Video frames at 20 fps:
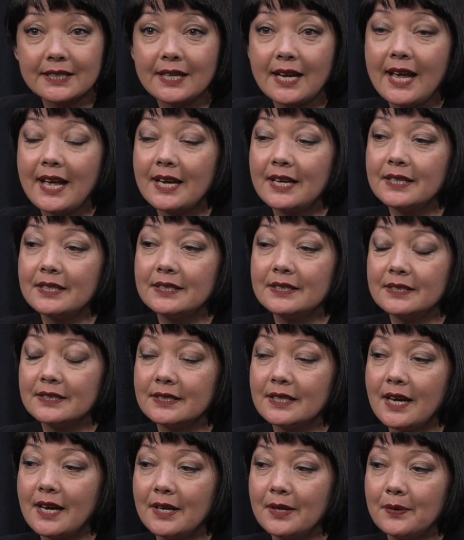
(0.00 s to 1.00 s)
and
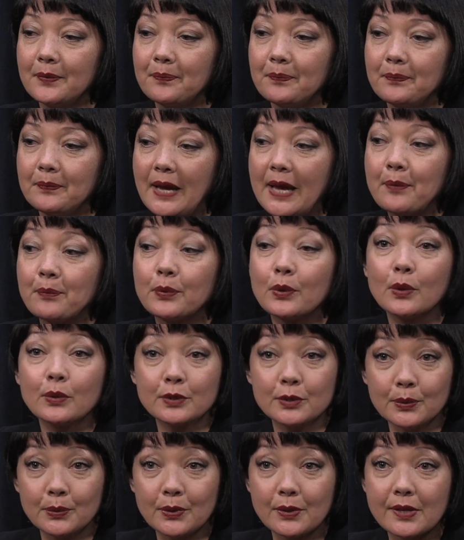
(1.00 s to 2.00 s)
Pro
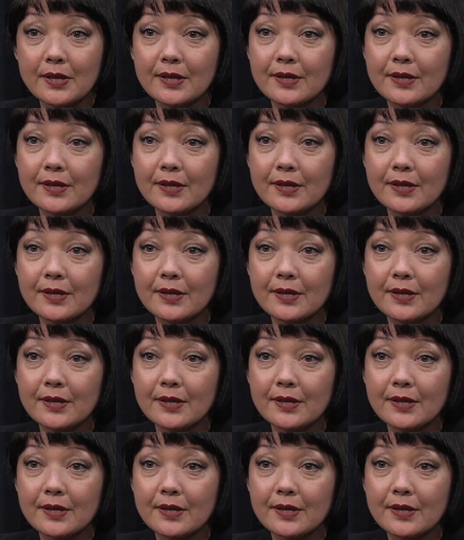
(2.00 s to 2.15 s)
Tools.